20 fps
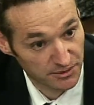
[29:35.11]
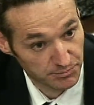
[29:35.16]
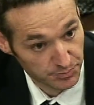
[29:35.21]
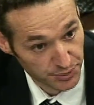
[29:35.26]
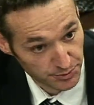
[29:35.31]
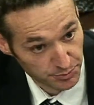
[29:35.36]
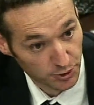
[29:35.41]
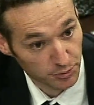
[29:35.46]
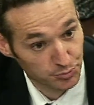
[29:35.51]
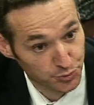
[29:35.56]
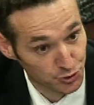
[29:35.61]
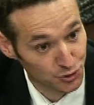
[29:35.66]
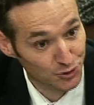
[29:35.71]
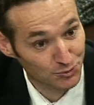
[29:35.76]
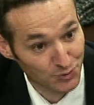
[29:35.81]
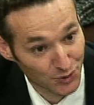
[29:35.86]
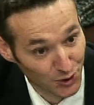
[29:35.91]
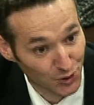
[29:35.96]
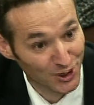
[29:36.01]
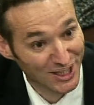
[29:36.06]
people put
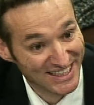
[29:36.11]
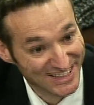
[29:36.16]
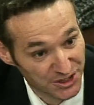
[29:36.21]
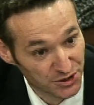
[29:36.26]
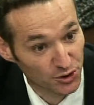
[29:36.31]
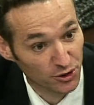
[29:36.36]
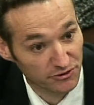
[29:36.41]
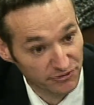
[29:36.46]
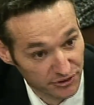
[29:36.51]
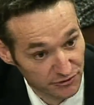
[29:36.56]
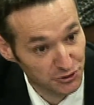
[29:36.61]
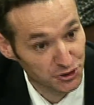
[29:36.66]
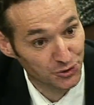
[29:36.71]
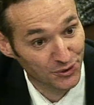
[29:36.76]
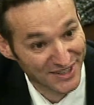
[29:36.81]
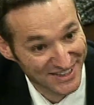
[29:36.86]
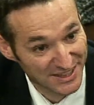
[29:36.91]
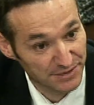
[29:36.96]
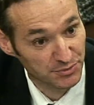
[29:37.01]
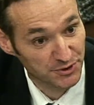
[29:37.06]
collateral for the
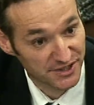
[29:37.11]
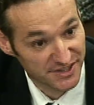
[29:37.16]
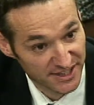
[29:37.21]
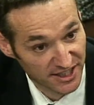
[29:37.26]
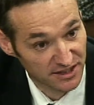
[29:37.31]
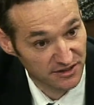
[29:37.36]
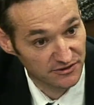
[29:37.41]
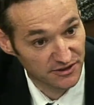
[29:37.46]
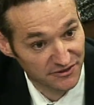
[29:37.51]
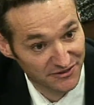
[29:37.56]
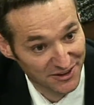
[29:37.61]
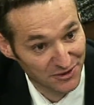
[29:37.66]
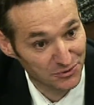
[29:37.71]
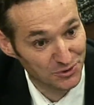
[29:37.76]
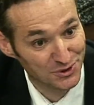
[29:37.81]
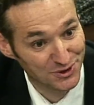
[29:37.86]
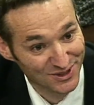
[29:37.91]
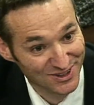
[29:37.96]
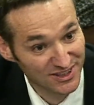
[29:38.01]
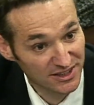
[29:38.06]
20% that they
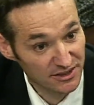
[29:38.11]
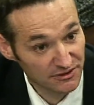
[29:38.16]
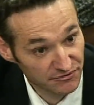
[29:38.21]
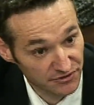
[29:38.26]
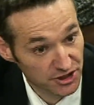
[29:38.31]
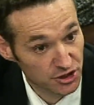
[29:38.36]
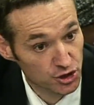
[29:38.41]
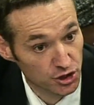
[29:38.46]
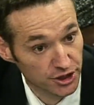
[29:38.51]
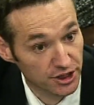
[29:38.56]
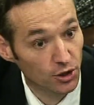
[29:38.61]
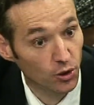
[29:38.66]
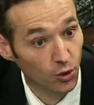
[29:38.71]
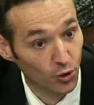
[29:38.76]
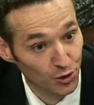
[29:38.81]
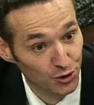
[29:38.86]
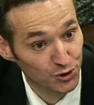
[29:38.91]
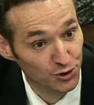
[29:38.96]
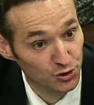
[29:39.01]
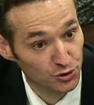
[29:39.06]
would virtually
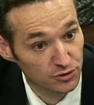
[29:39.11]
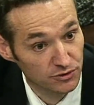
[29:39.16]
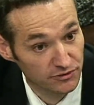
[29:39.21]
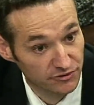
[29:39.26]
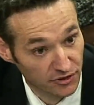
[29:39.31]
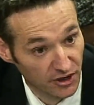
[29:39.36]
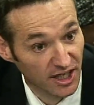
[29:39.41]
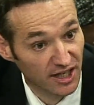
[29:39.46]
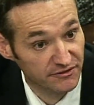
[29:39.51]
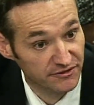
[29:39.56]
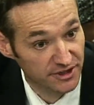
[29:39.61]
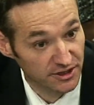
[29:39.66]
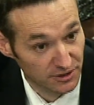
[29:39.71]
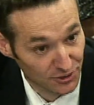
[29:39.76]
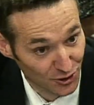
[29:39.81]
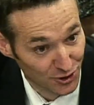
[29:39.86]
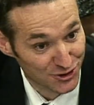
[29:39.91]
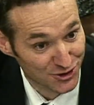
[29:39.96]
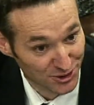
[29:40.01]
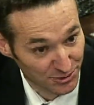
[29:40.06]
owe you for having
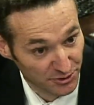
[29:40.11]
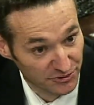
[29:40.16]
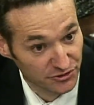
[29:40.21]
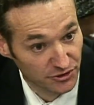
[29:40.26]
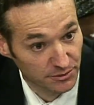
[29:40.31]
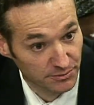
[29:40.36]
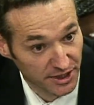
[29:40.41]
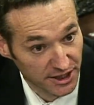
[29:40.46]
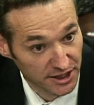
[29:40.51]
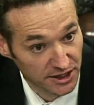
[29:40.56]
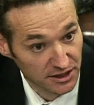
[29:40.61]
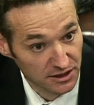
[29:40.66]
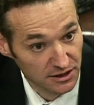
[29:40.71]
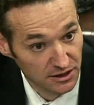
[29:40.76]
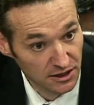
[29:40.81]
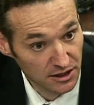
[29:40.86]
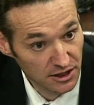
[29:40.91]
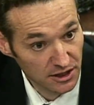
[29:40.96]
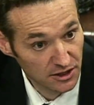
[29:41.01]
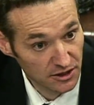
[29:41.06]
lost some of your money,
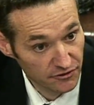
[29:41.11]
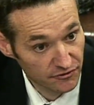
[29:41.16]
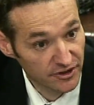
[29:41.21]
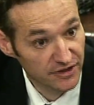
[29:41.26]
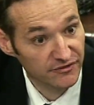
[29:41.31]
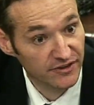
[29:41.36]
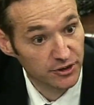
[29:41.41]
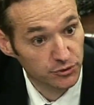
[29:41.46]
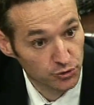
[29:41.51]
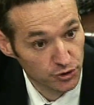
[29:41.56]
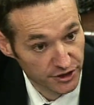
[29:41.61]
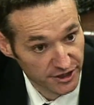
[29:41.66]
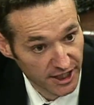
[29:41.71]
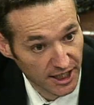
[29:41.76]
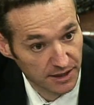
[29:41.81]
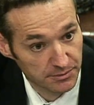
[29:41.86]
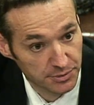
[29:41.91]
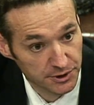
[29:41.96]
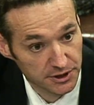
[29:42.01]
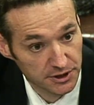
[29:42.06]
then that wouldn't
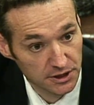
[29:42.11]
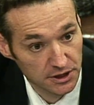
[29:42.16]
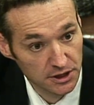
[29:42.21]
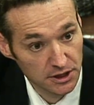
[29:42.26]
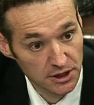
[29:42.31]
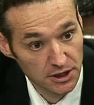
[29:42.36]
happen.